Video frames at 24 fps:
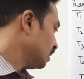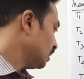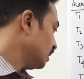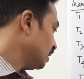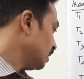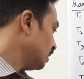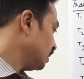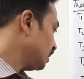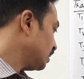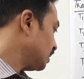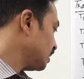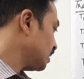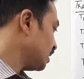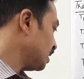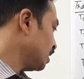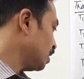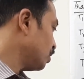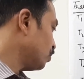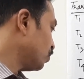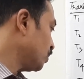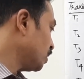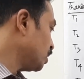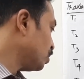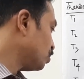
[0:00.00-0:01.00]
it is
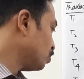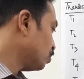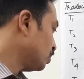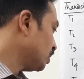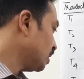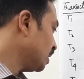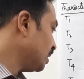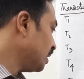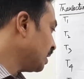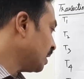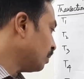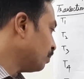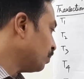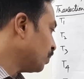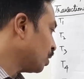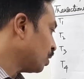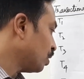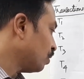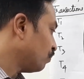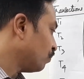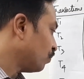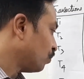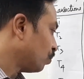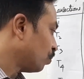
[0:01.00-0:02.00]
equal to the number
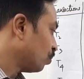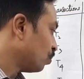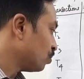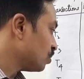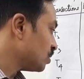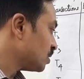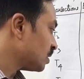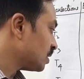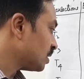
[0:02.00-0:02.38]
of rows